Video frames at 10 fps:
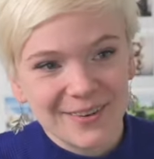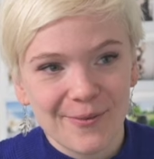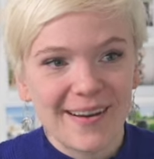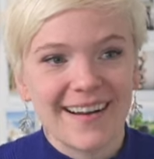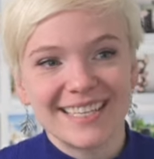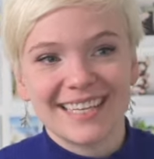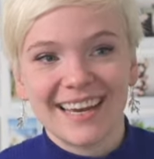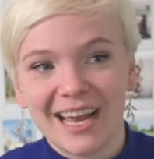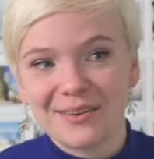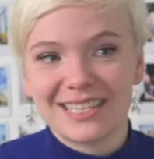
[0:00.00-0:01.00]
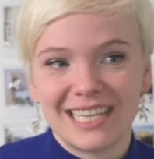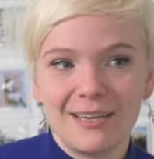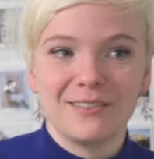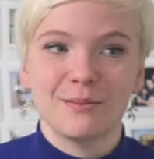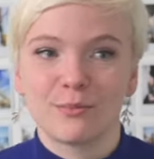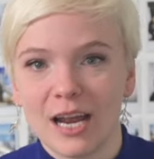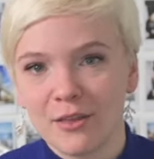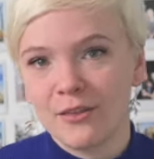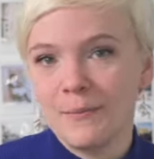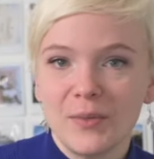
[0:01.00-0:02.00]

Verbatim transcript: where I said I would save some breath